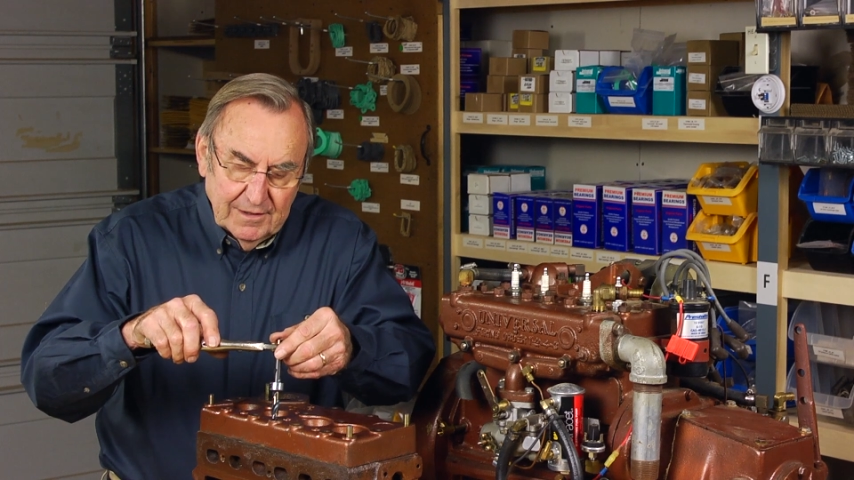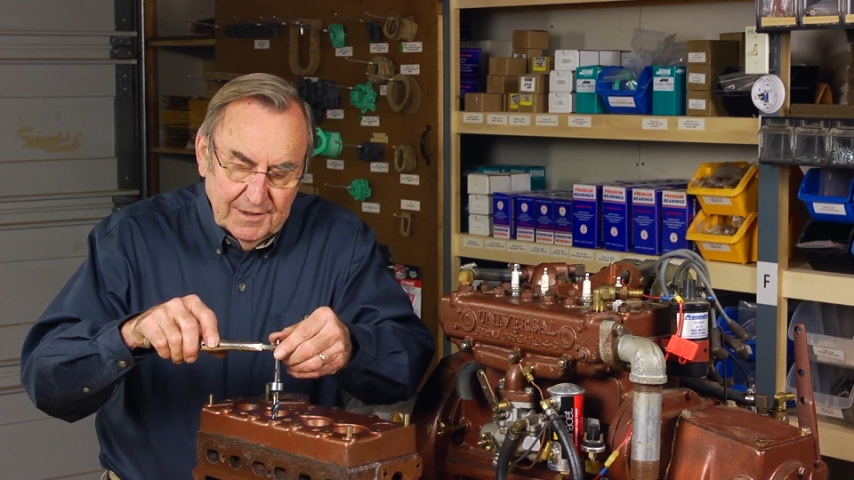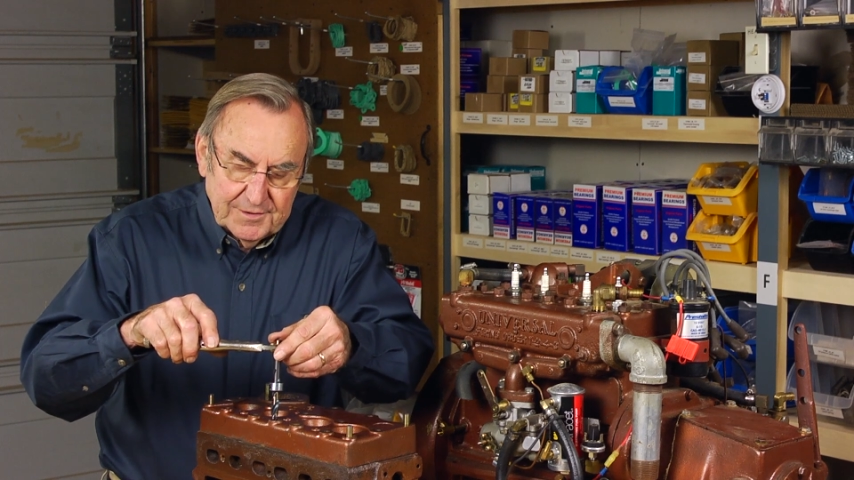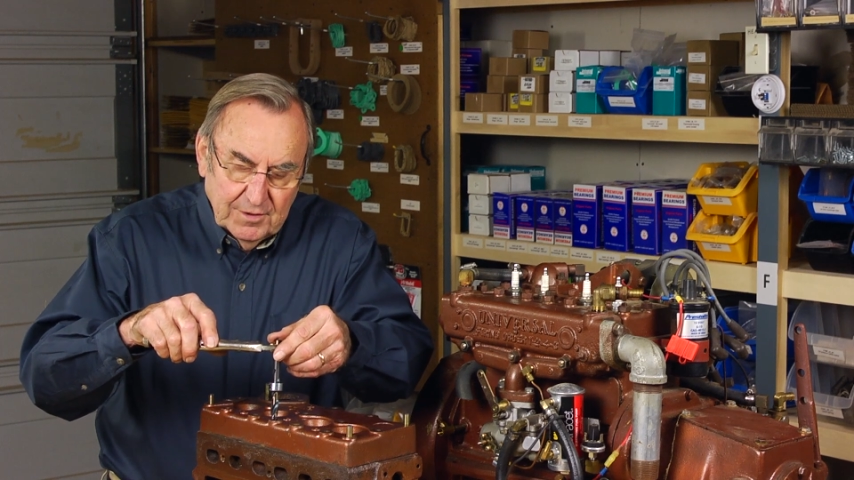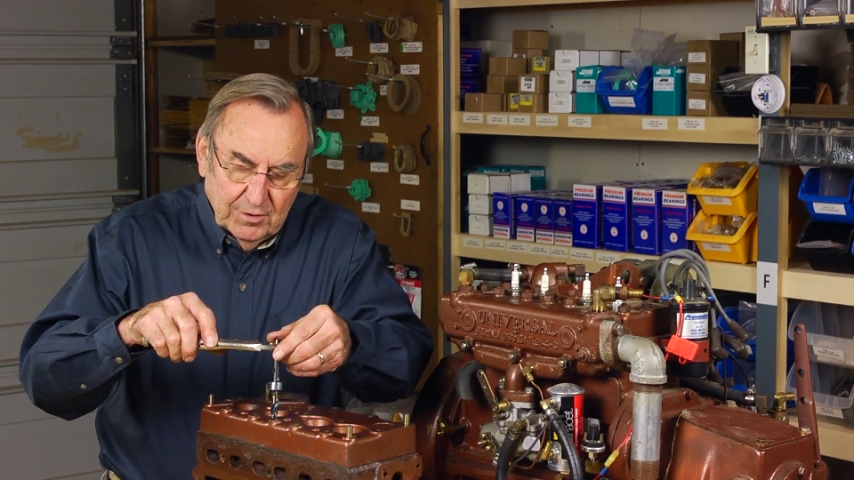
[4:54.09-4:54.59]

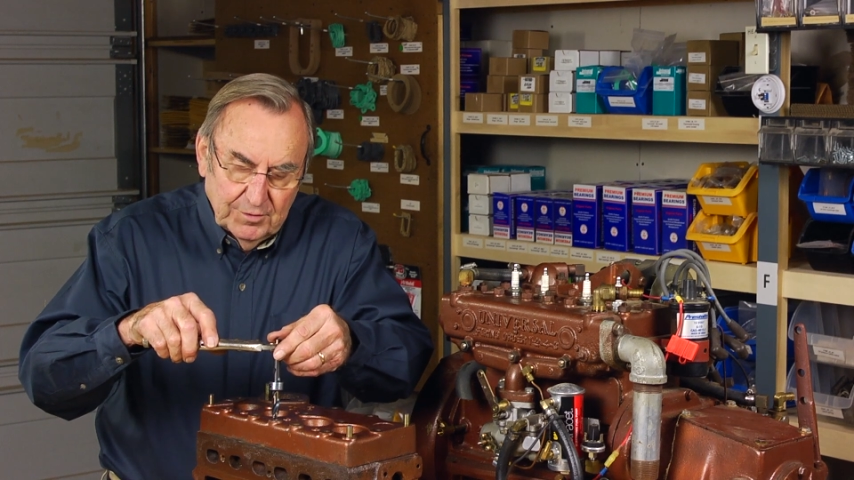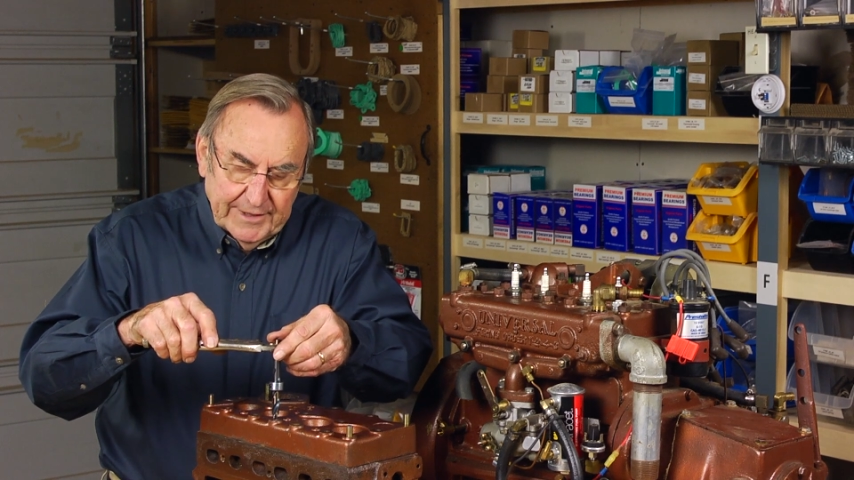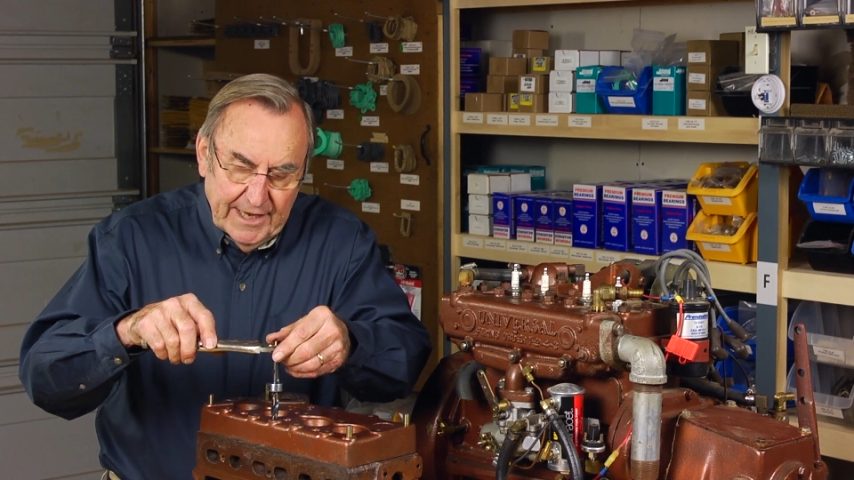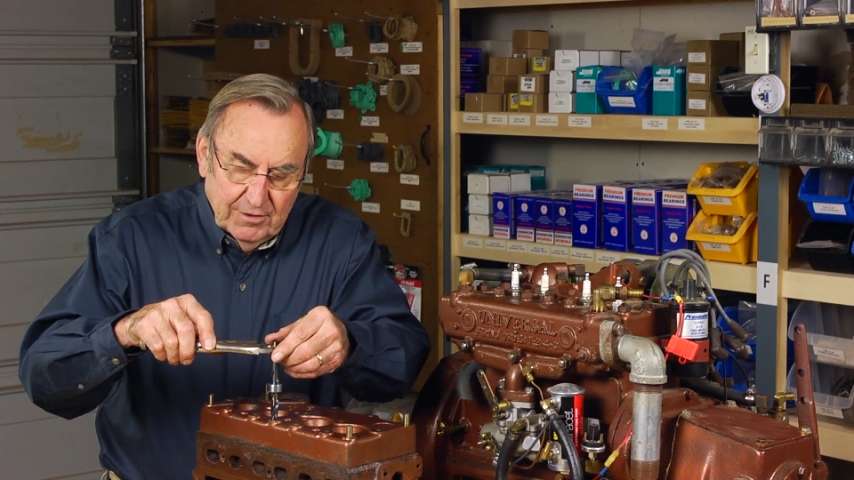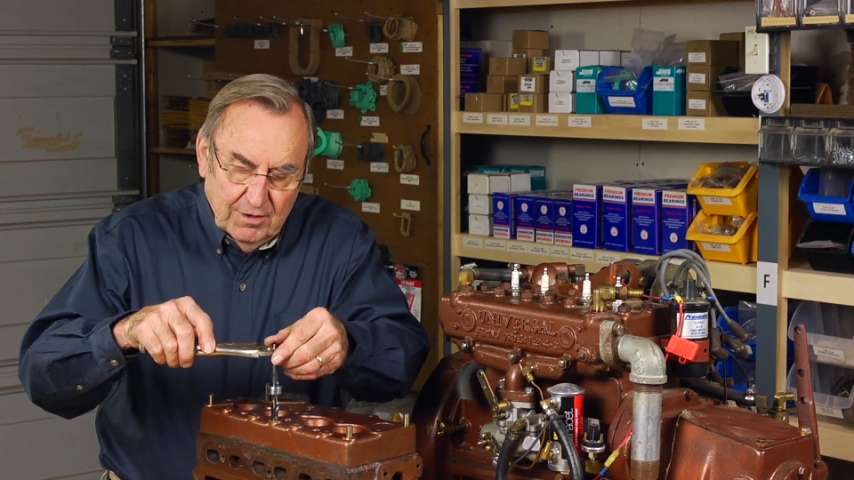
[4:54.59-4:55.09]
this hole
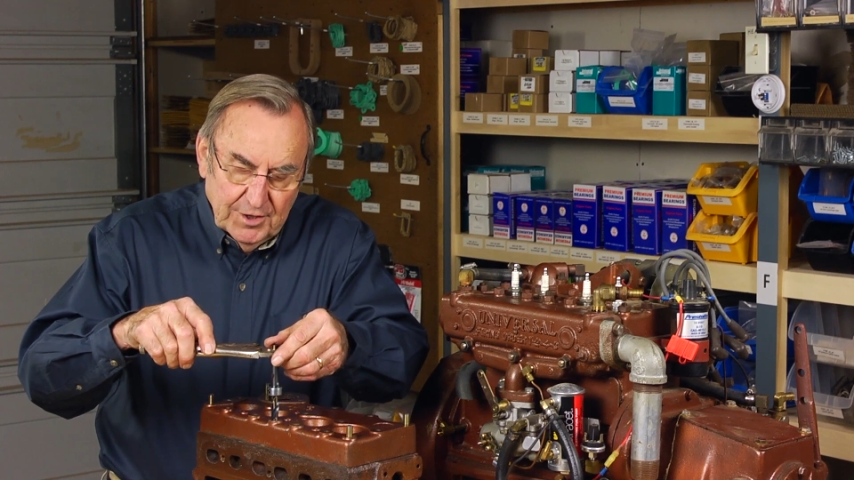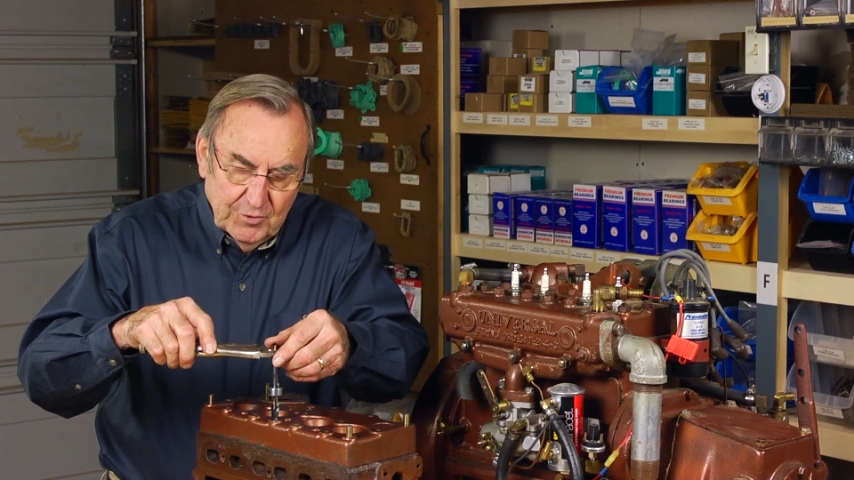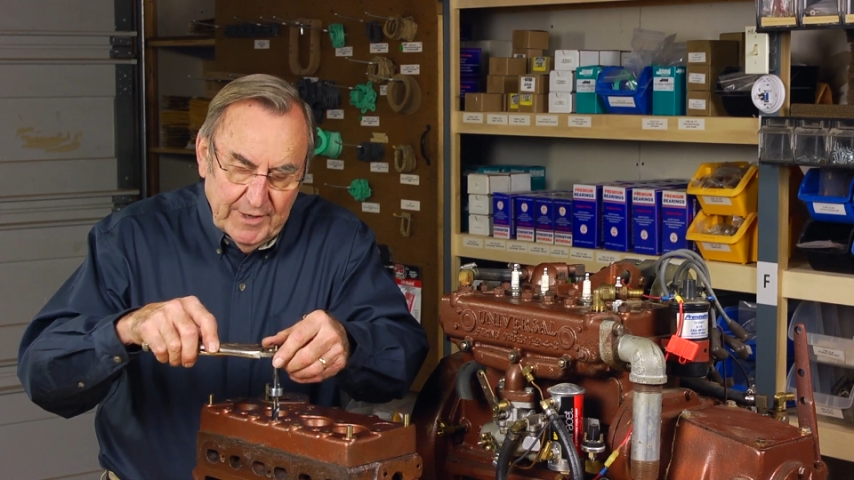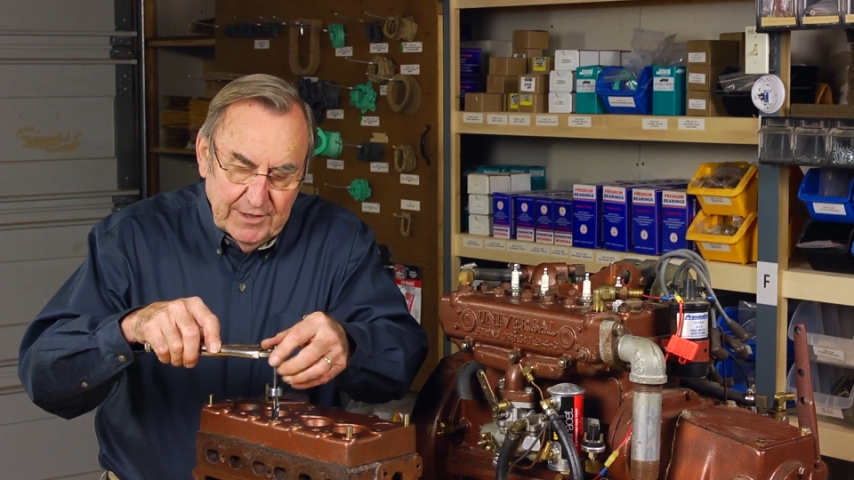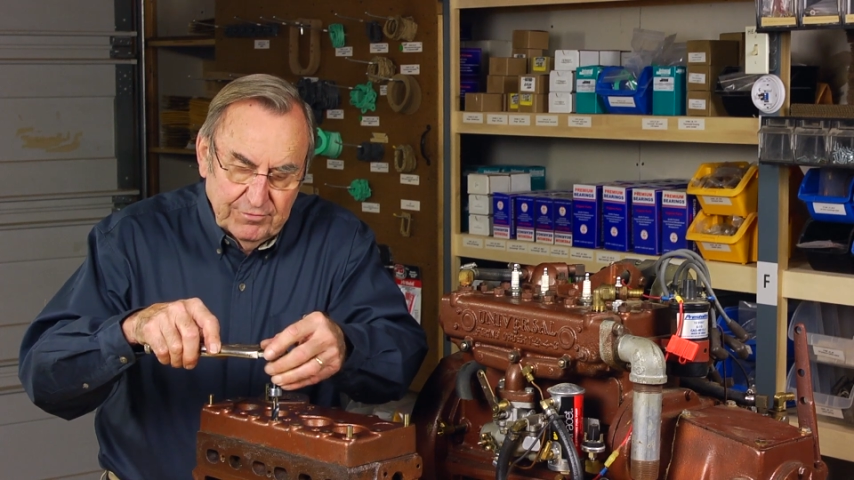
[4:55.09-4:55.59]
now all the
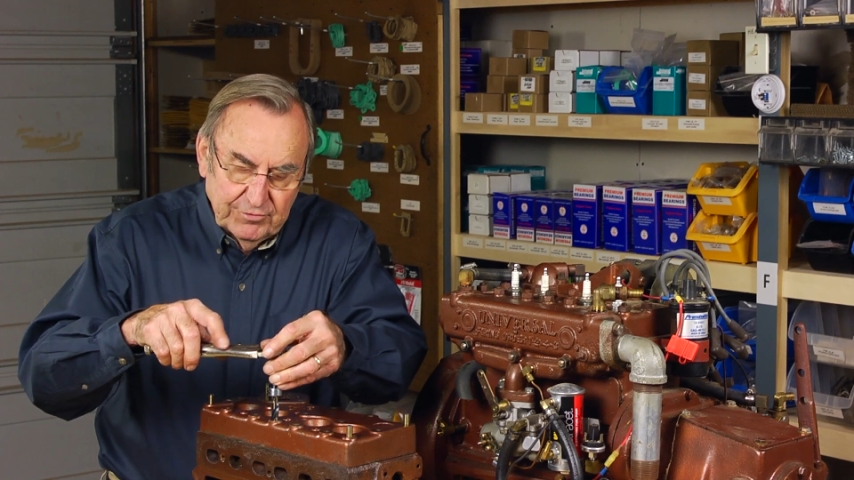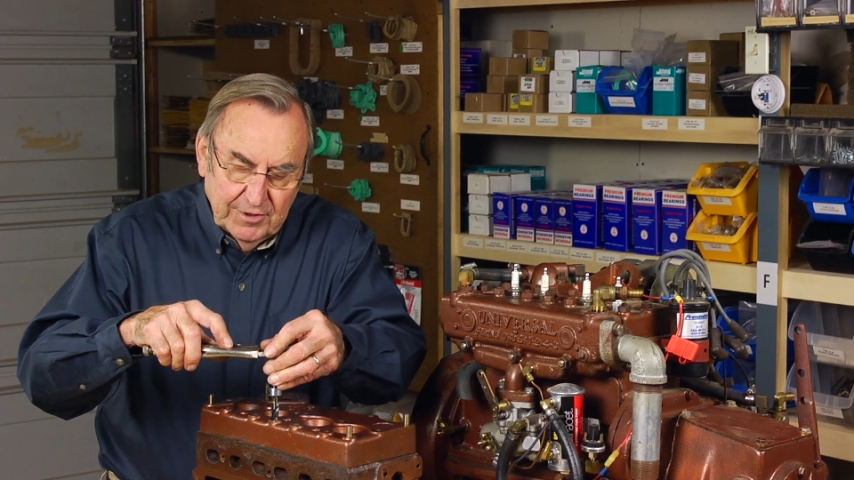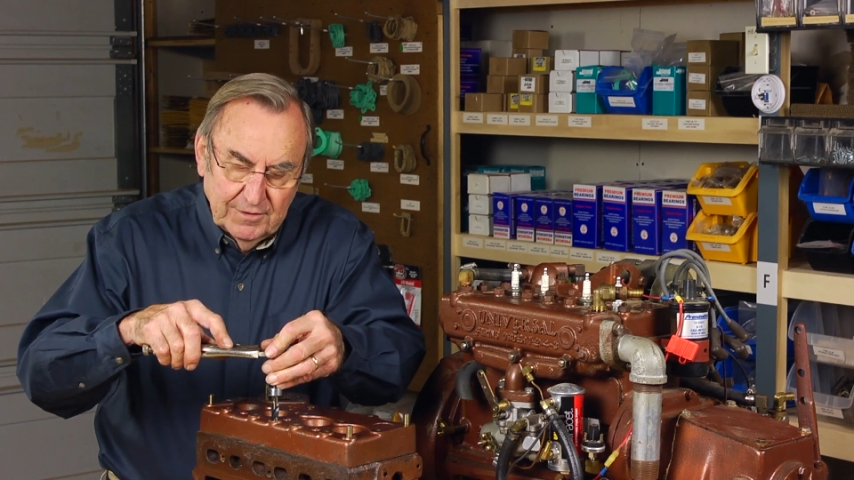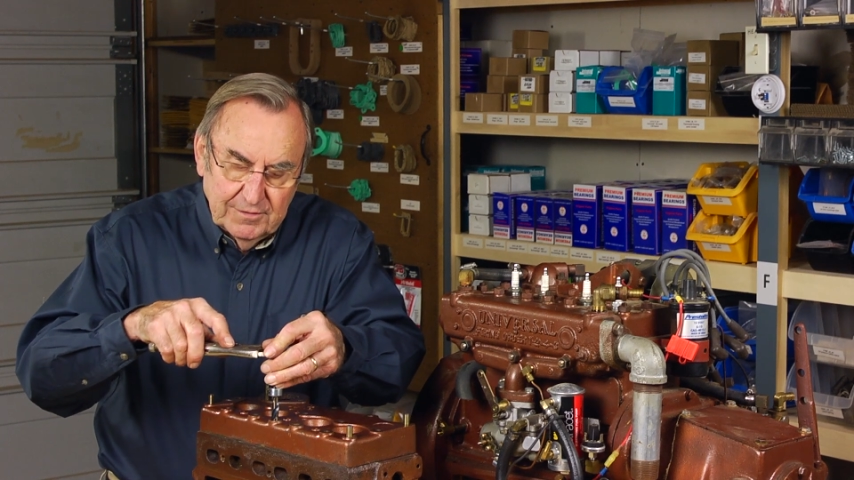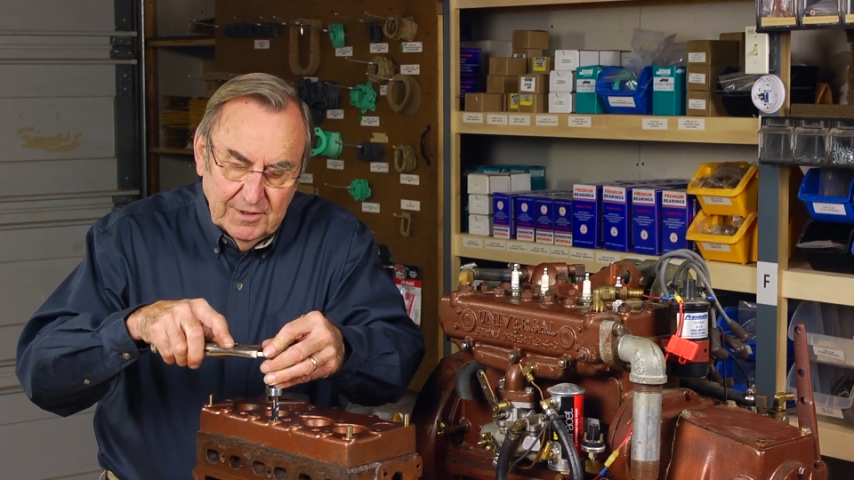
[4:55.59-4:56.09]
way
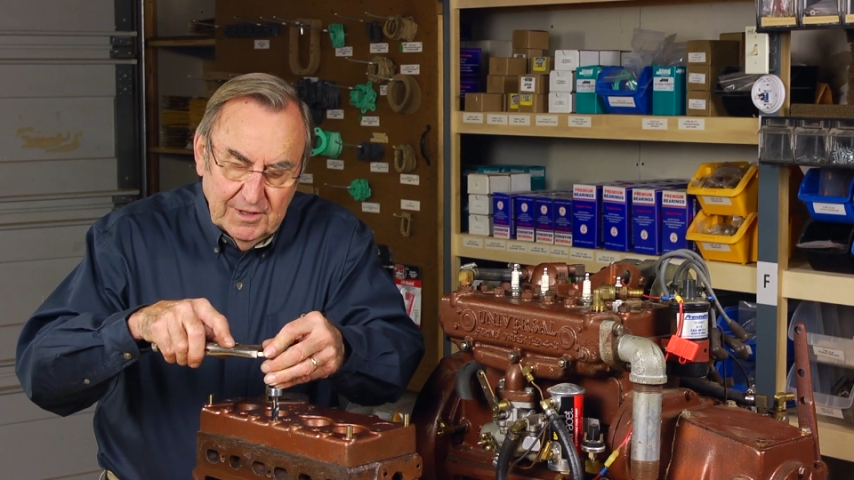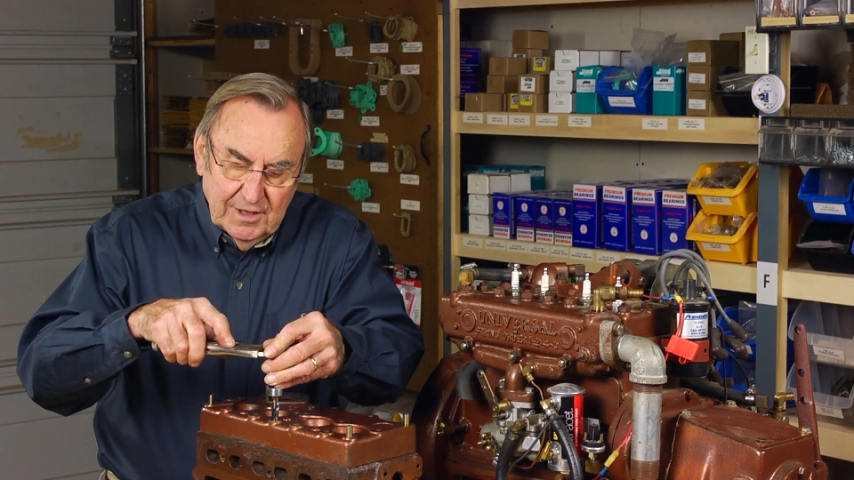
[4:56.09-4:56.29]
through